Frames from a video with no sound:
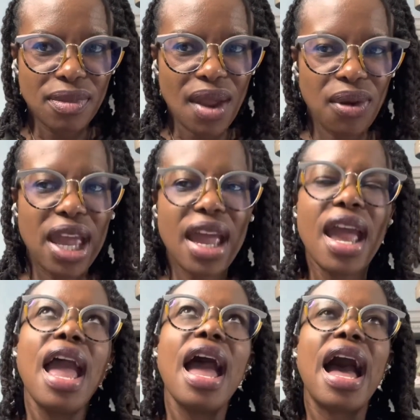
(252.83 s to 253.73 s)
okay,
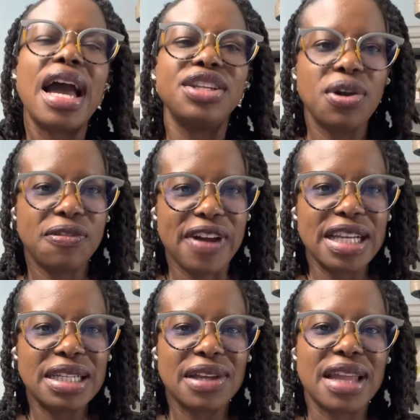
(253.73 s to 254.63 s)
and you're
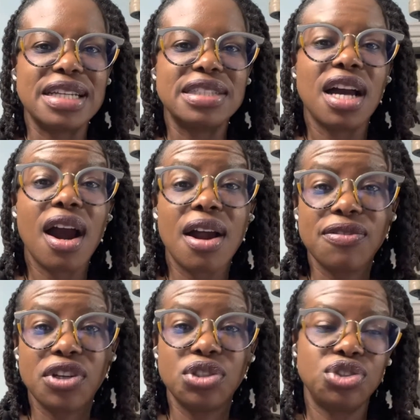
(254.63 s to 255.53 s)
finding out that it's hard for
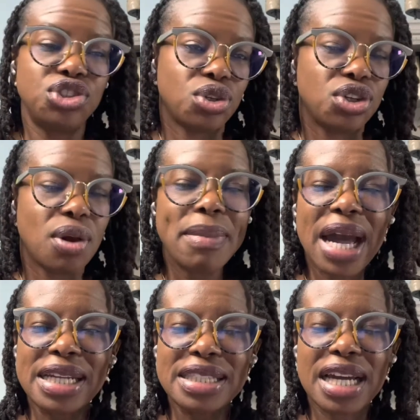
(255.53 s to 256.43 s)
you to shut your
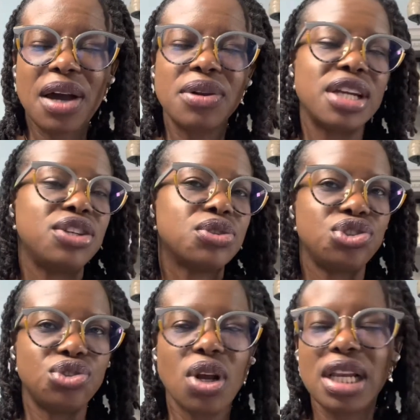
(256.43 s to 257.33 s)
mind down and you're
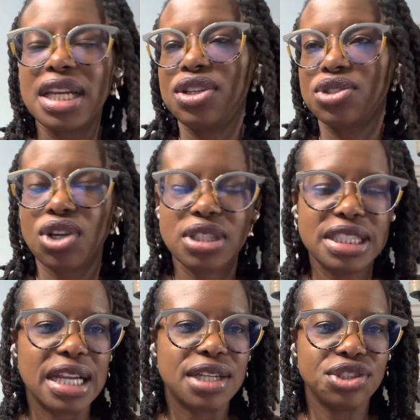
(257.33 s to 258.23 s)
struggling, you're
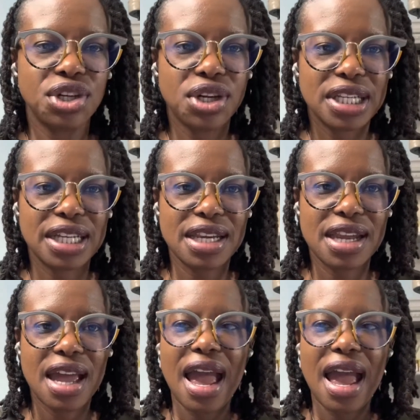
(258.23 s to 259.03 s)
tossing and turning,